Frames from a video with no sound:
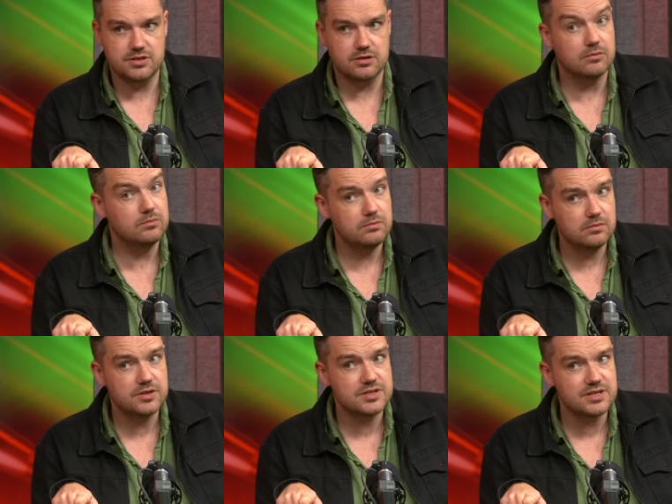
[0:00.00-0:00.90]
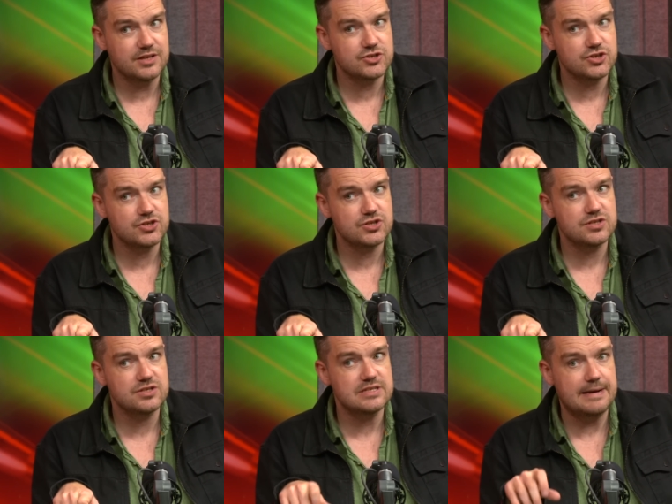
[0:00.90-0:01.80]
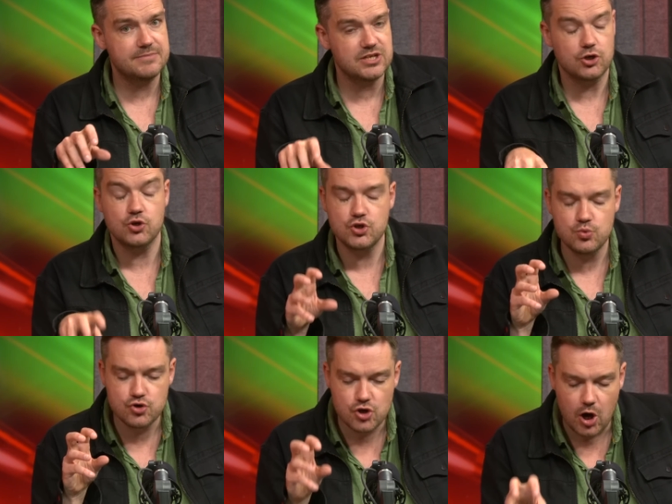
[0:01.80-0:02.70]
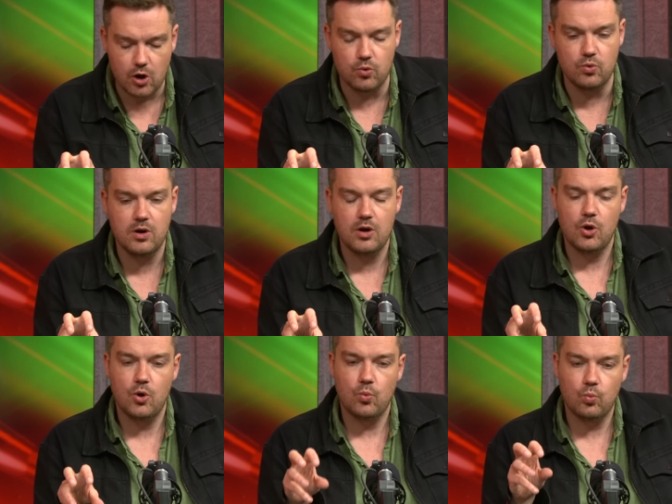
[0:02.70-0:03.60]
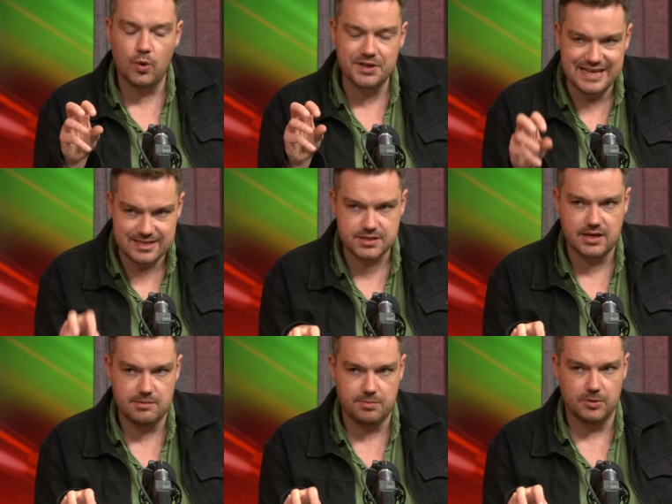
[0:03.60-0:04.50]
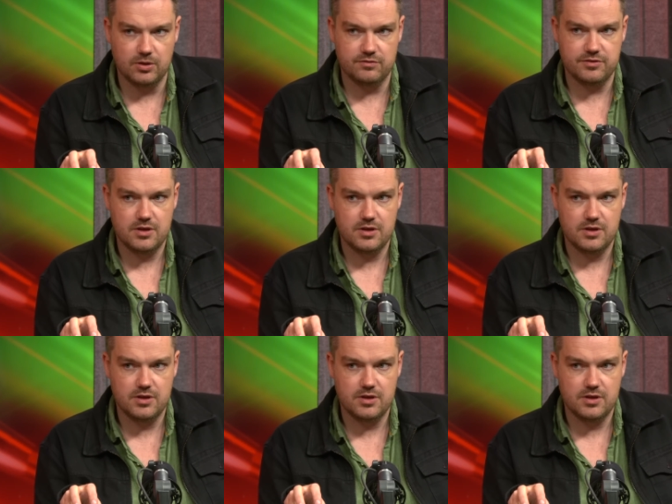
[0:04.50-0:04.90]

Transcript: And you go, it's just tempting, because you know what he is capable of.